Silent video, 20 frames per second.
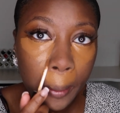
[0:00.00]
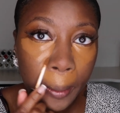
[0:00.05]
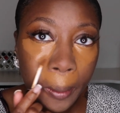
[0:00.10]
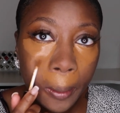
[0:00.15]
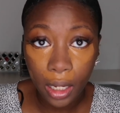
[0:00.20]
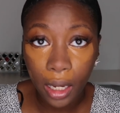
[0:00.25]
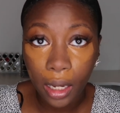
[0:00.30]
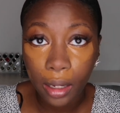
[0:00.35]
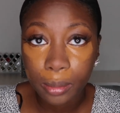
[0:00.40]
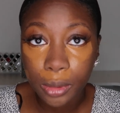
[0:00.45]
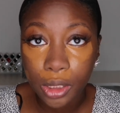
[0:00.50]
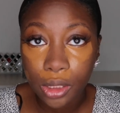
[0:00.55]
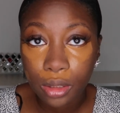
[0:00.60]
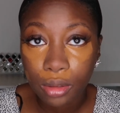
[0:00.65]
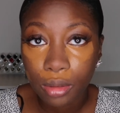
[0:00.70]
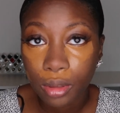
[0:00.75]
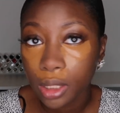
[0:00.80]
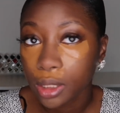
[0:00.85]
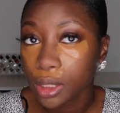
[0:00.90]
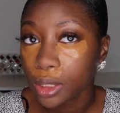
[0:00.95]
And I'm
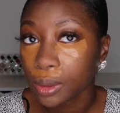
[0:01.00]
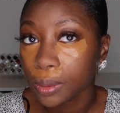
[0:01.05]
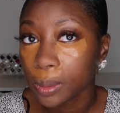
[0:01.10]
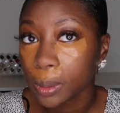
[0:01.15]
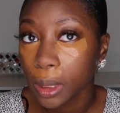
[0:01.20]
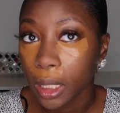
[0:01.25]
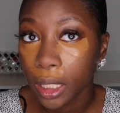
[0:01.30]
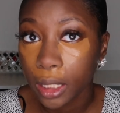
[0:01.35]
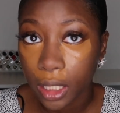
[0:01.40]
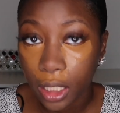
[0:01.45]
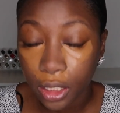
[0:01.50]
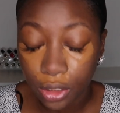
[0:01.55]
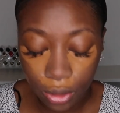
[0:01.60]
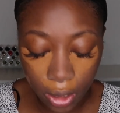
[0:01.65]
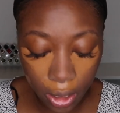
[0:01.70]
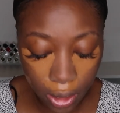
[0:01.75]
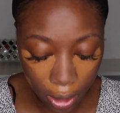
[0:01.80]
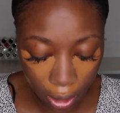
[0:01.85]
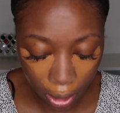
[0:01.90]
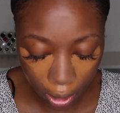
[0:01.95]
just going to let that
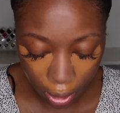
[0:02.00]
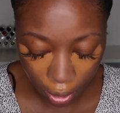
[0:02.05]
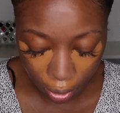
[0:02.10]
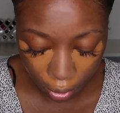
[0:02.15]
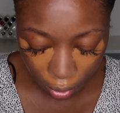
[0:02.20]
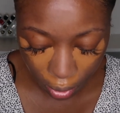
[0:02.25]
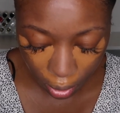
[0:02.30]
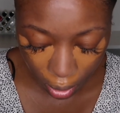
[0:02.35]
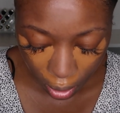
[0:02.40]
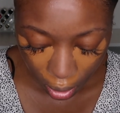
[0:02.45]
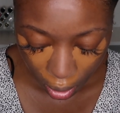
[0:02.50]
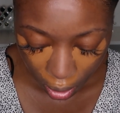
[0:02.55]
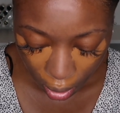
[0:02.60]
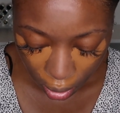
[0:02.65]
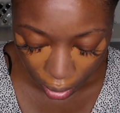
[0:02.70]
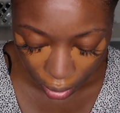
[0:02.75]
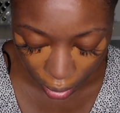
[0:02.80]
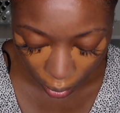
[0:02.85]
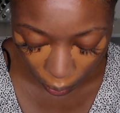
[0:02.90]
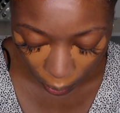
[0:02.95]
dry down.
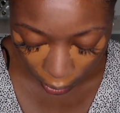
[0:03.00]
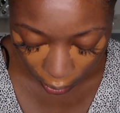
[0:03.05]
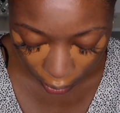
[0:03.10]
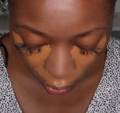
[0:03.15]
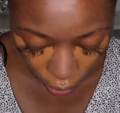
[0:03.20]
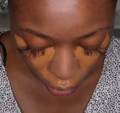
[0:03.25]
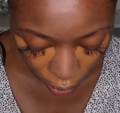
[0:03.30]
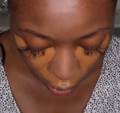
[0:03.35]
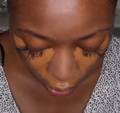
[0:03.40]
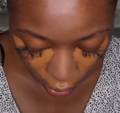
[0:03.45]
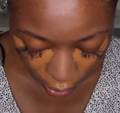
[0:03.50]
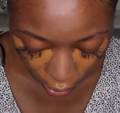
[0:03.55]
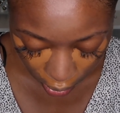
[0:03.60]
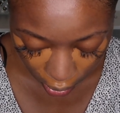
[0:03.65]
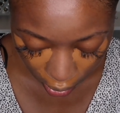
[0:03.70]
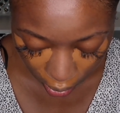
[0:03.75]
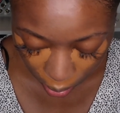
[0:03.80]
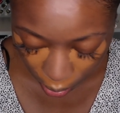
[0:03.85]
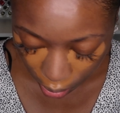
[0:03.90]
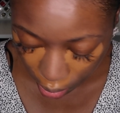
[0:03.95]
So while that's drying
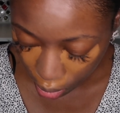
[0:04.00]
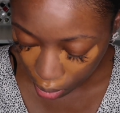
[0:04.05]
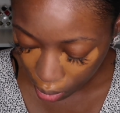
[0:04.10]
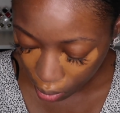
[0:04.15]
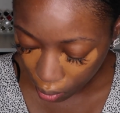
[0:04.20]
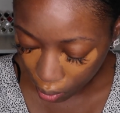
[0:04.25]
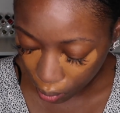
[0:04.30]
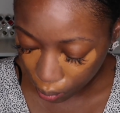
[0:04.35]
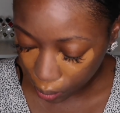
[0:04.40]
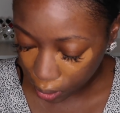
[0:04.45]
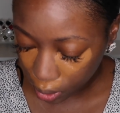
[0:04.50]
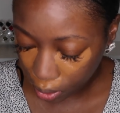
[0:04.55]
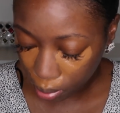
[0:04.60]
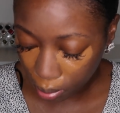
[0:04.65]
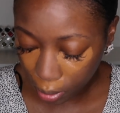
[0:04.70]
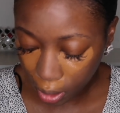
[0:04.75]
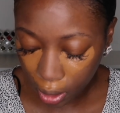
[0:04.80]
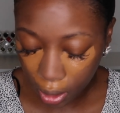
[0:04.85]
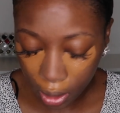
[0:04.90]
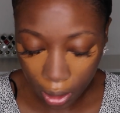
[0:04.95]
down, I'm gonna go on with
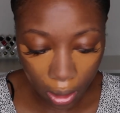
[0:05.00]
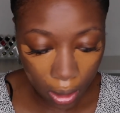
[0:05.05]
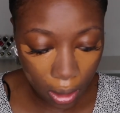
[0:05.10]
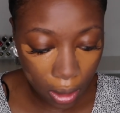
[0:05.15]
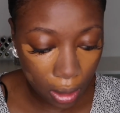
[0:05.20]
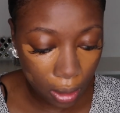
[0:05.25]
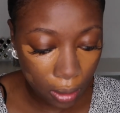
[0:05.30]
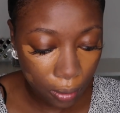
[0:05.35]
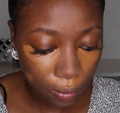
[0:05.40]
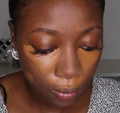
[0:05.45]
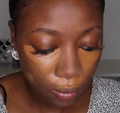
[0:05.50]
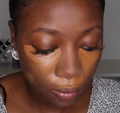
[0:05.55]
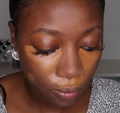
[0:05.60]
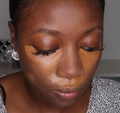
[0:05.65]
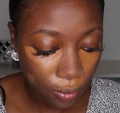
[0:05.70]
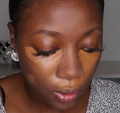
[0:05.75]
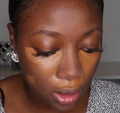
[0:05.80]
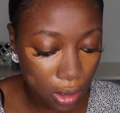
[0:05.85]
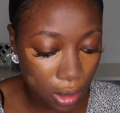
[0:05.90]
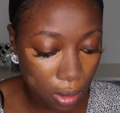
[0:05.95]
my
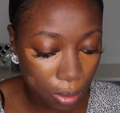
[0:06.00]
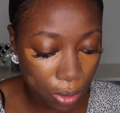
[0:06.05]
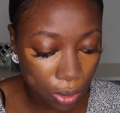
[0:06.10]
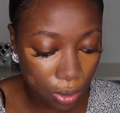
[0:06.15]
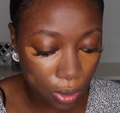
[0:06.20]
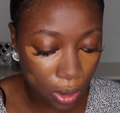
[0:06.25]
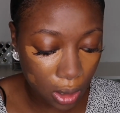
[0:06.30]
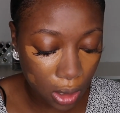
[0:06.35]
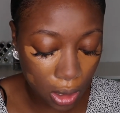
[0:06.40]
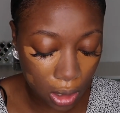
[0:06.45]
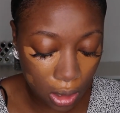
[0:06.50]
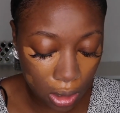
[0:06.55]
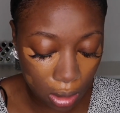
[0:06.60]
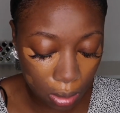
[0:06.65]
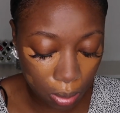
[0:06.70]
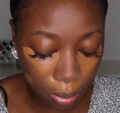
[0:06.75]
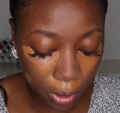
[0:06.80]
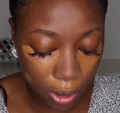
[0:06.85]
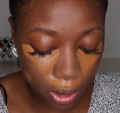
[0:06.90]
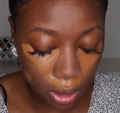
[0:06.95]
Fenty Beauty
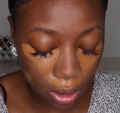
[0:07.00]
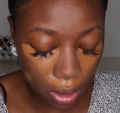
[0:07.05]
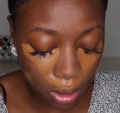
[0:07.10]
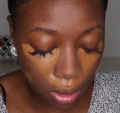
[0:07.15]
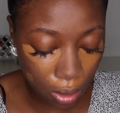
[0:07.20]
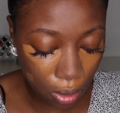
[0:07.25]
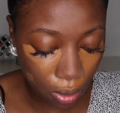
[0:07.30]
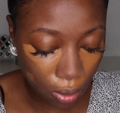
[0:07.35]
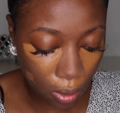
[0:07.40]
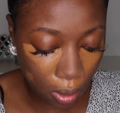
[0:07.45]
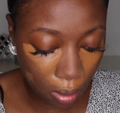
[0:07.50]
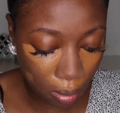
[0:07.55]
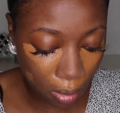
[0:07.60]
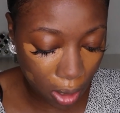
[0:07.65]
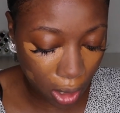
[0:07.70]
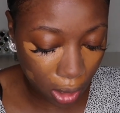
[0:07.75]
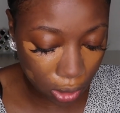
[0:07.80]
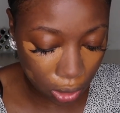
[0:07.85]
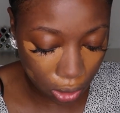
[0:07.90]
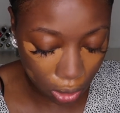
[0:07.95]
Espresso
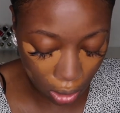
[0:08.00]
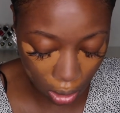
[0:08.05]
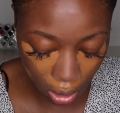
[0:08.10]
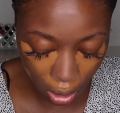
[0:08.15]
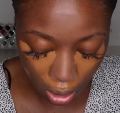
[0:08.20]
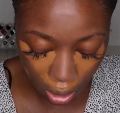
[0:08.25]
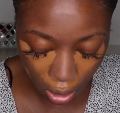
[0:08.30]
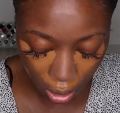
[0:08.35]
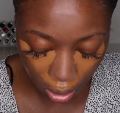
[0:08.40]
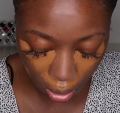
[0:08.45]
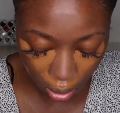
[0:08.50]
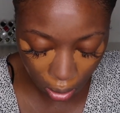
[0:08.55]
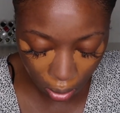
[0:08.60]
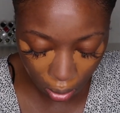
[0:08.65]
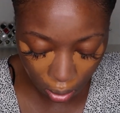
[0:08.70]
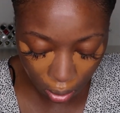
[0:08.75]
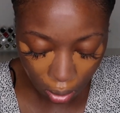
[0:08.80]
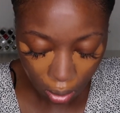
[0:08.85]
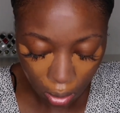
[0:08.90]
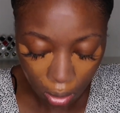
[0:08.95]
Matchstick.
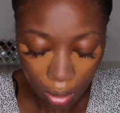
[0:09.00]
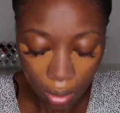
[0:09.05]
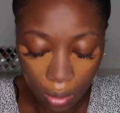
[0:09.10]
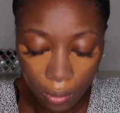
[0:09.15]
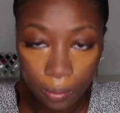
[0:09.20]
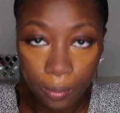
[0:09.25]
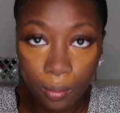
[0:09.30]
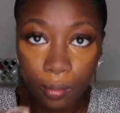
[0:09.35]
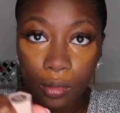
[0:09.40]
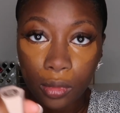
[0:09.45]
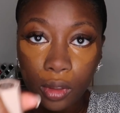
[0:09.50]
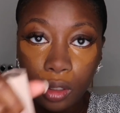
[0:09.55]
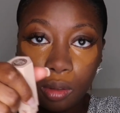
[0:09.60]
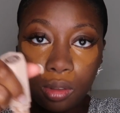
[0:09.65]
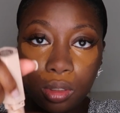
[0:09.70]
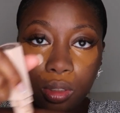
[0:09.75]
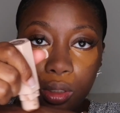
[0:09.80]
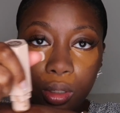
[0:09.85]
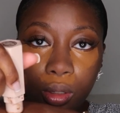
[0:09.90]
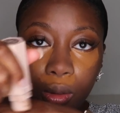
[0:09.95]

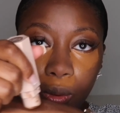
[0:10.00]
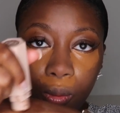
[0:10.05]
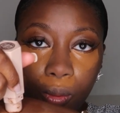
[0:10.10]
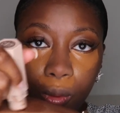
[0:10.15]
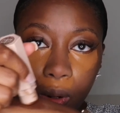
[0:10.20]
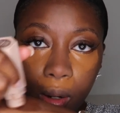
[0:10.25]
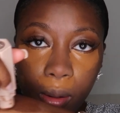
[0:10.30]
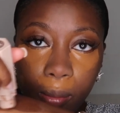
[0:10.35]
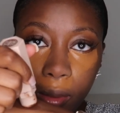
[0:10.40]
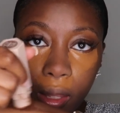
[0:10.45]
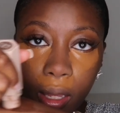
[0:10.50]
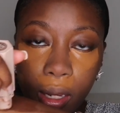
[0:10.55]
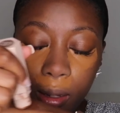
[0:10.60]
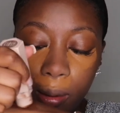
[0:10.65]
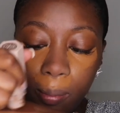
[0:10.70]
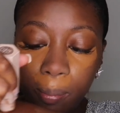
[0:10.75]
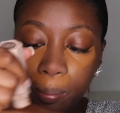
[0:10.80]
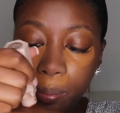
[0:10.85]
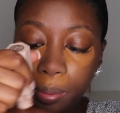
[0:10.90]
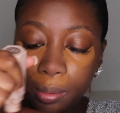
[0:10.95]
Just gonna warm that
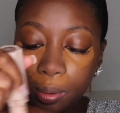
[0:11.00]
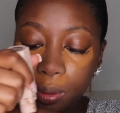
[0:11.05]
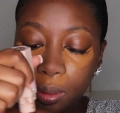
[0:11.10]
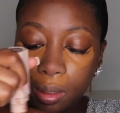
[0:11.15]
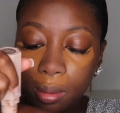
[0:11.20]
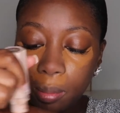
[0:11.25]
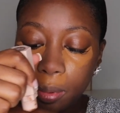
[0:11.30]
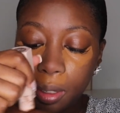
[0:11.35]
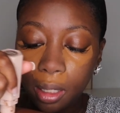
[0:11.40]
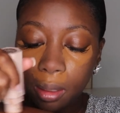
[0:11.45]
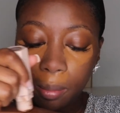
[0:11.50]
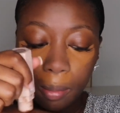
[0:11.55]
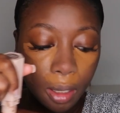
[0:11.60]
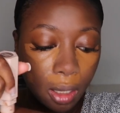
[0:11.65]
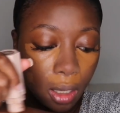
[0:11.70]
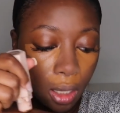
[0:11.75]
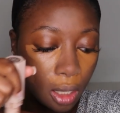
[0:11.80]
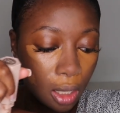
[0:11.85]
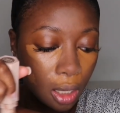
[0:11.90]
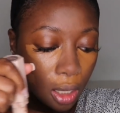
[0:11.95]
up back of my
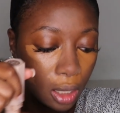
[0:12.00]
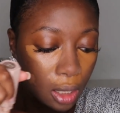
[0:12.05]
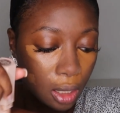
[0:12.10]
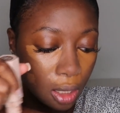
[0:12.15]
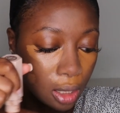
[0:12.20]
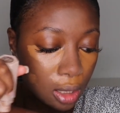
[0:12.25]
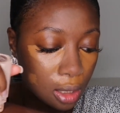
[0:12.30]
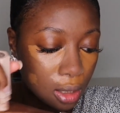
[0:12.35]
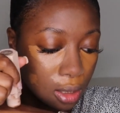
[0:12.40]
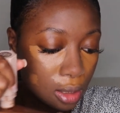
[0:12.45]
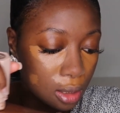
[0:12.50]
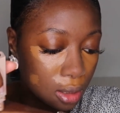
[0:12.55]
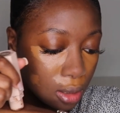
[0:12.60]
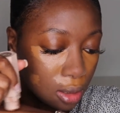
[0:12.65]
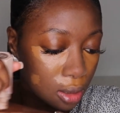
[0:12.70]
hand.